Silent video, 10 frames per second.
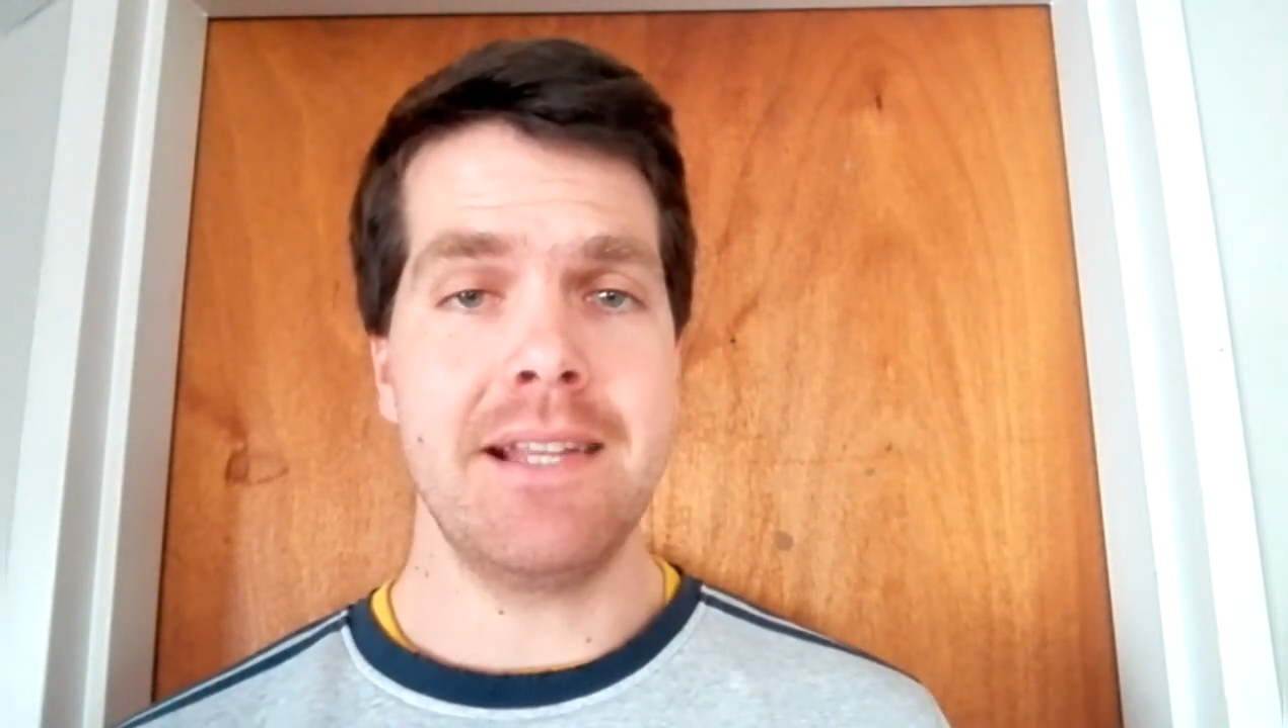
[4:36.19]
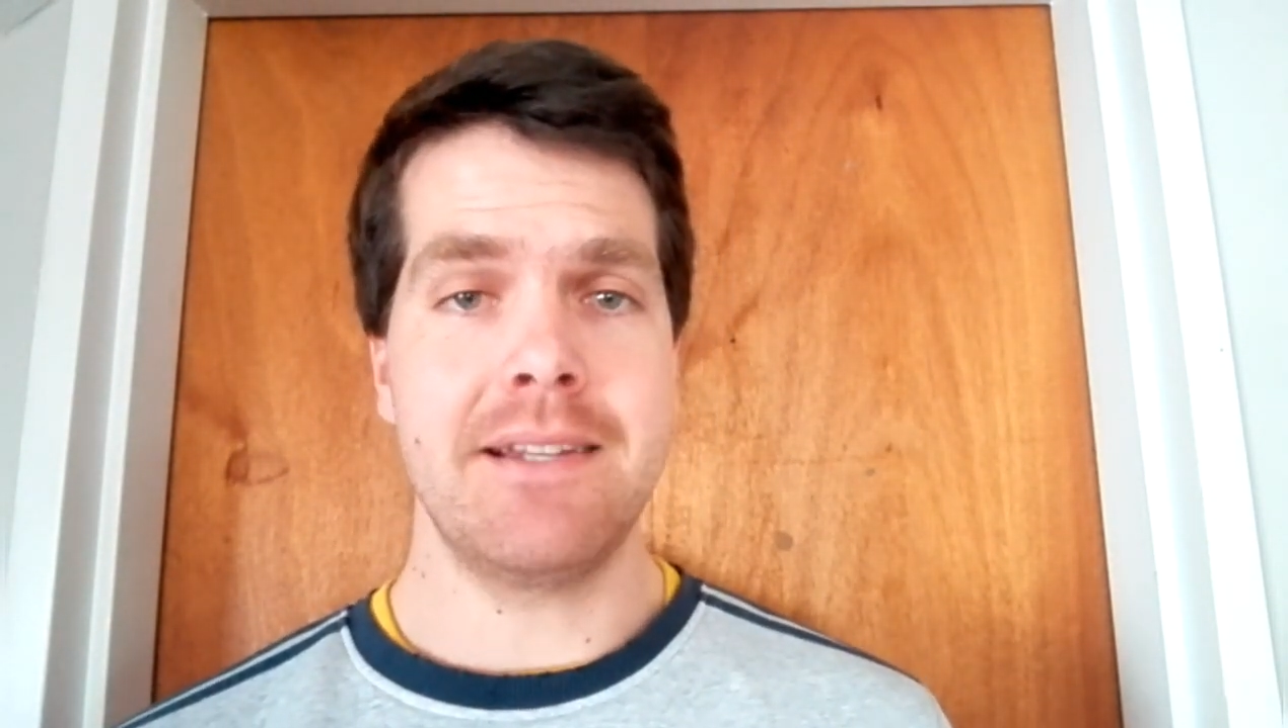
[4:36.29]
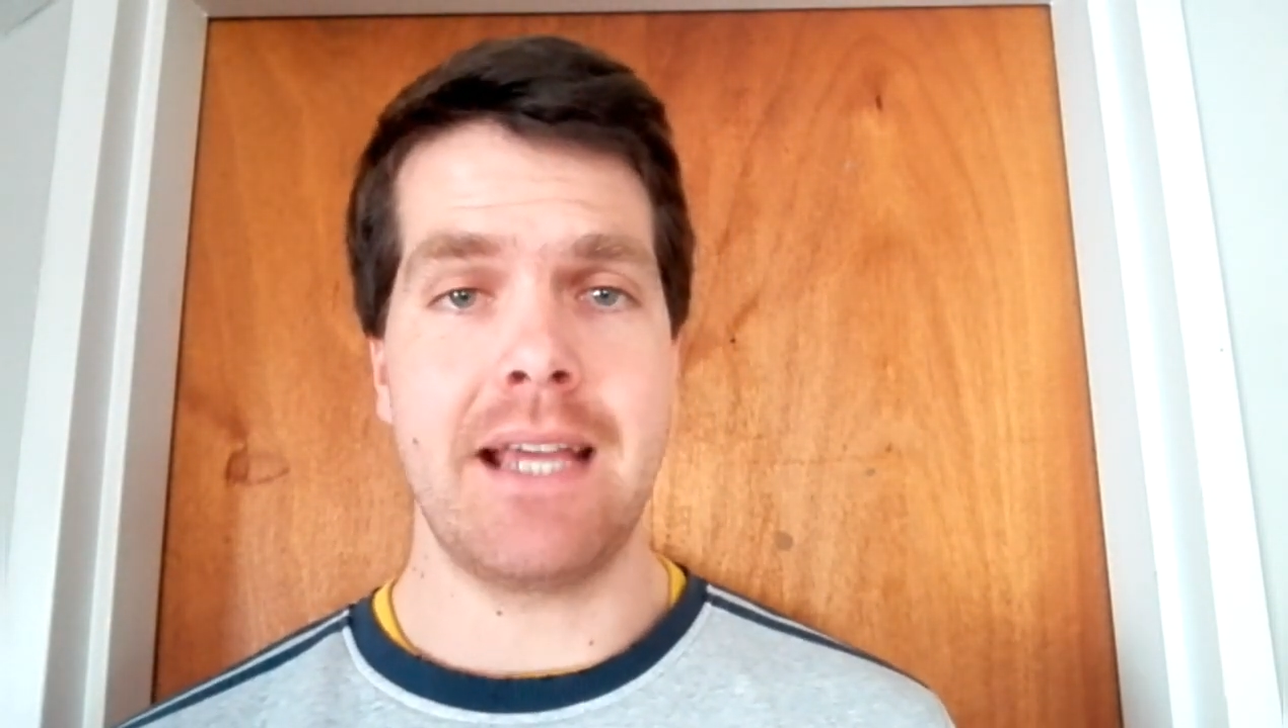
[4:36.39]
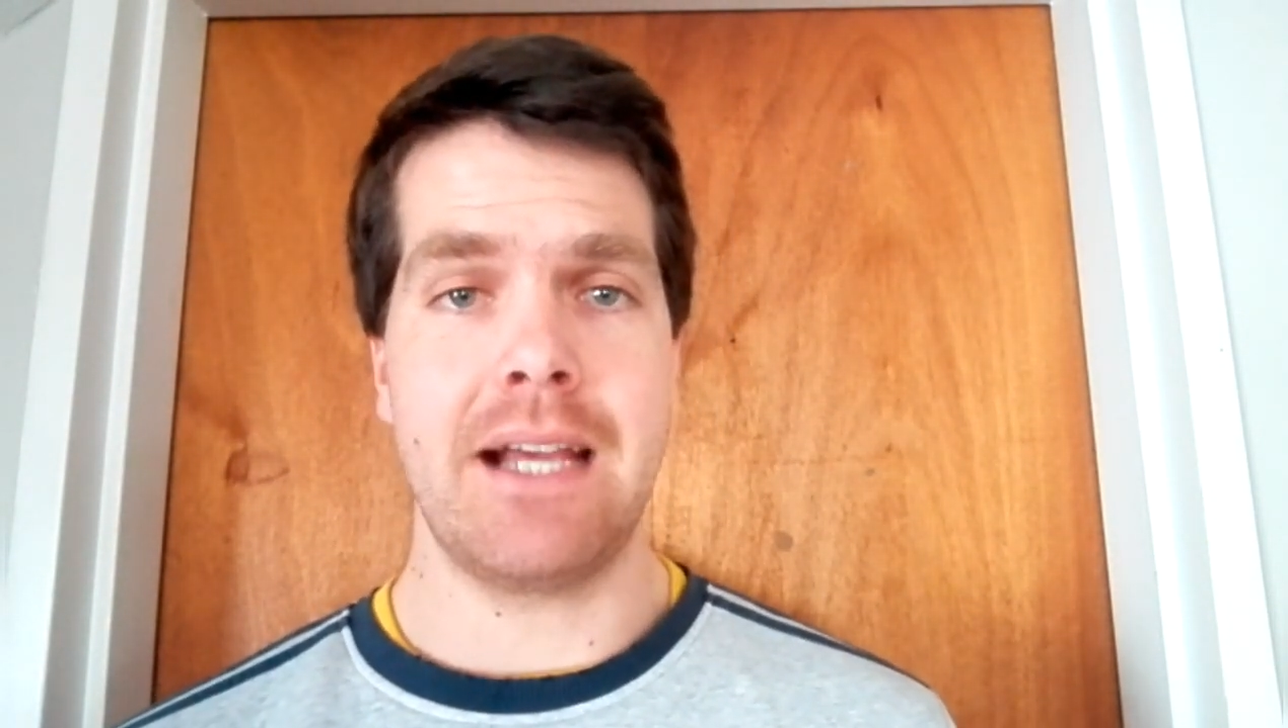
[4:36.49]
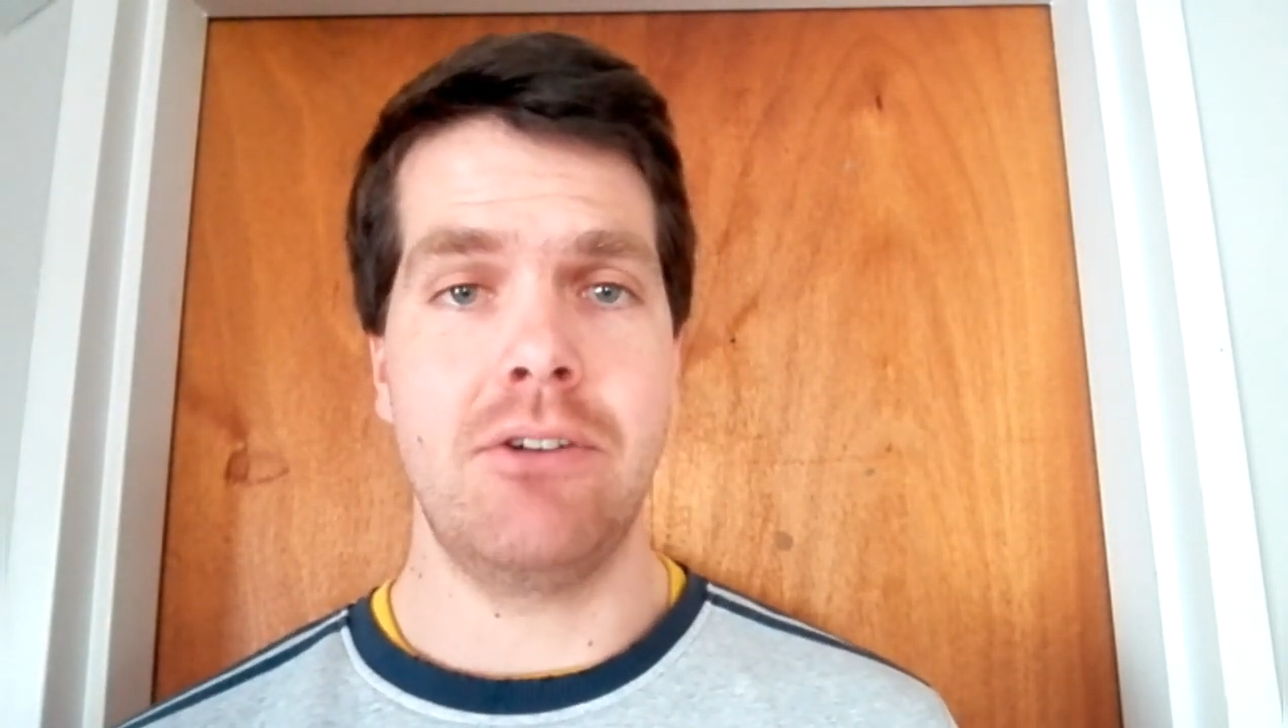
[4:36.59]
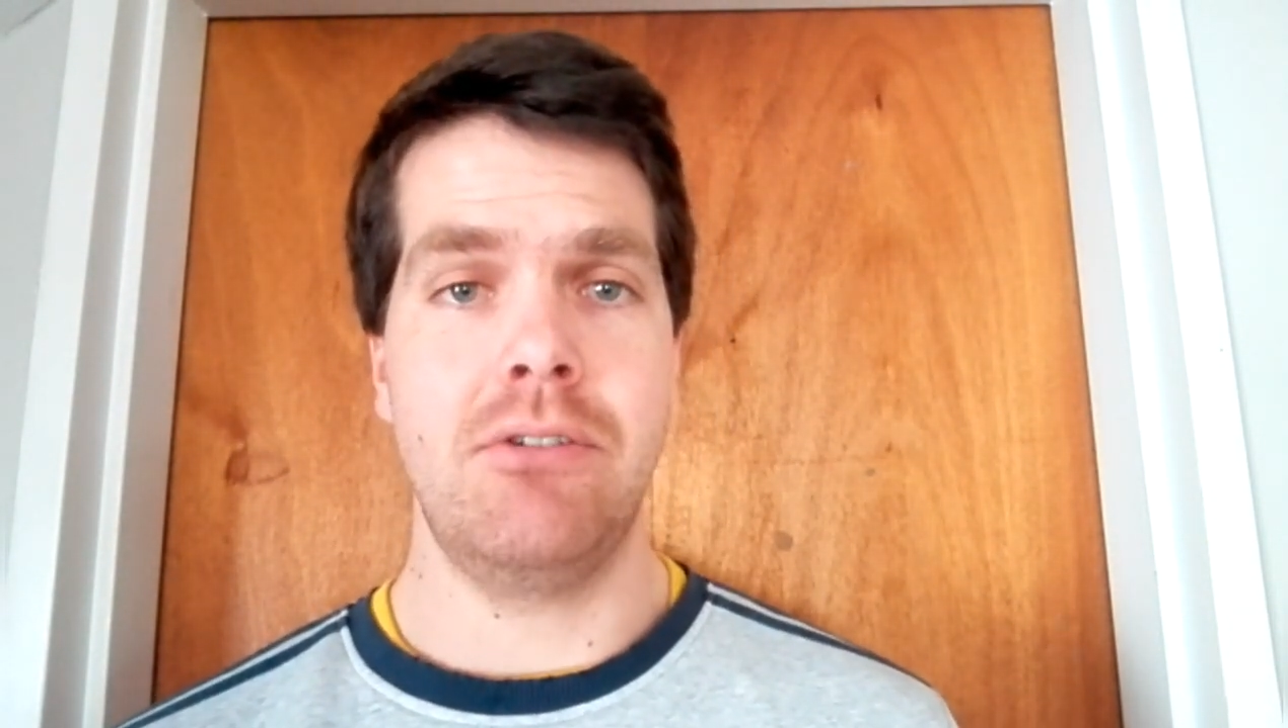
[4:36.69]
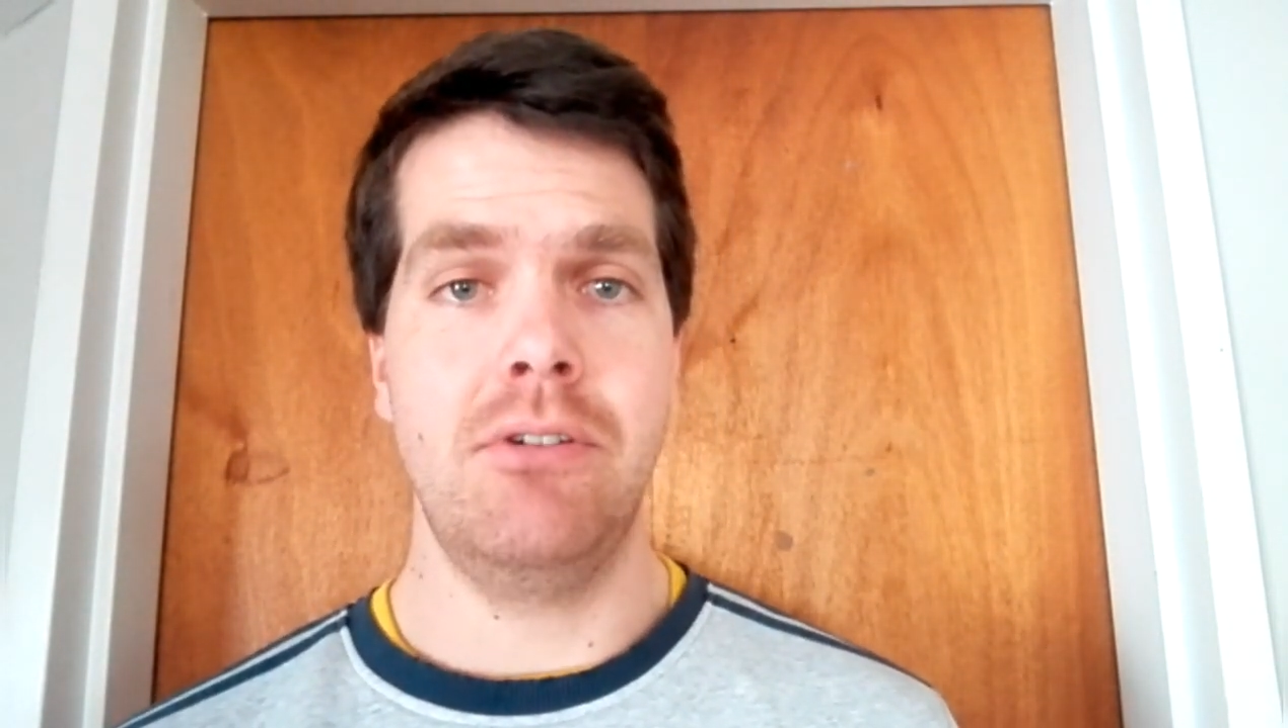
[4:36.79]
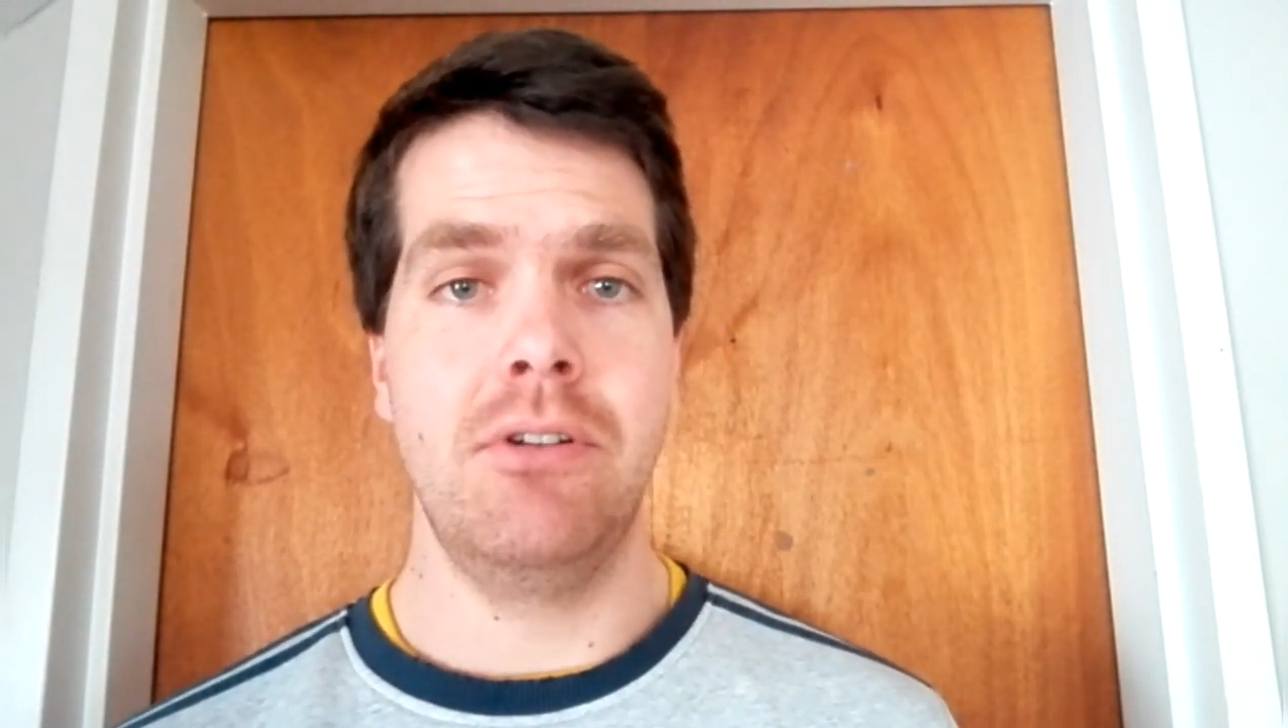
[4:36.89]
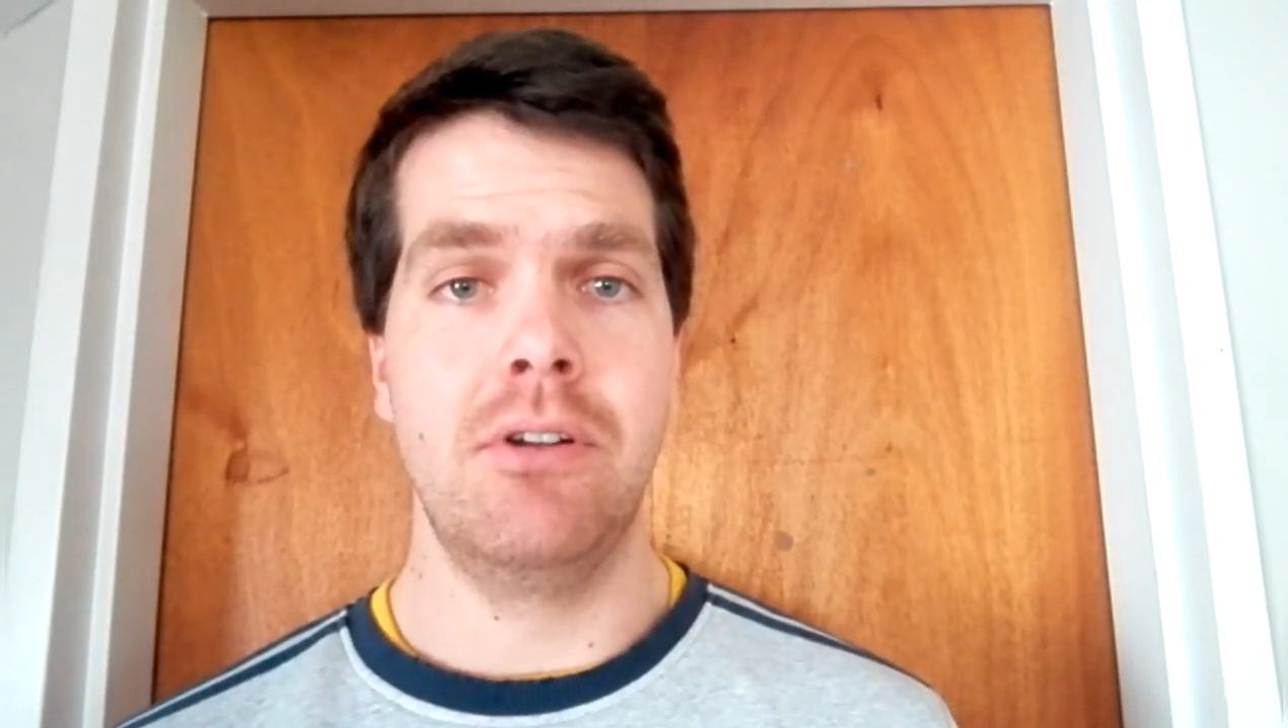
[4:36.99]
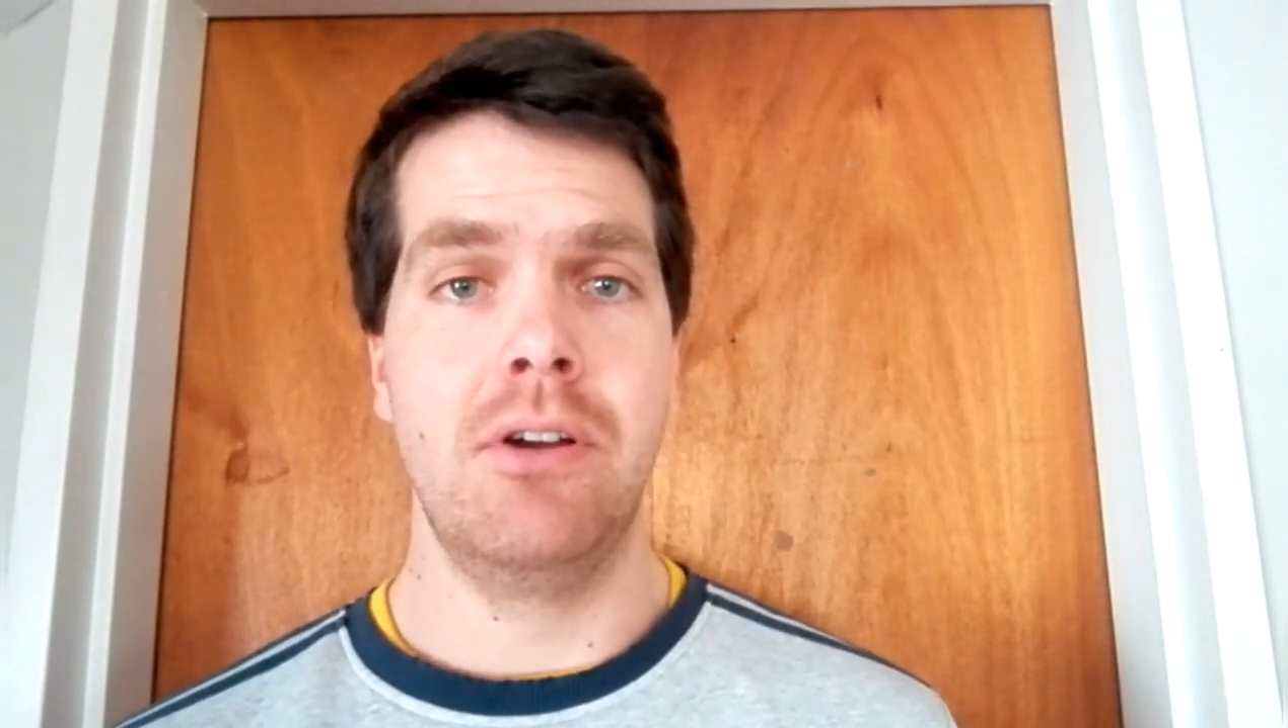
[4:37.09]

the tackle,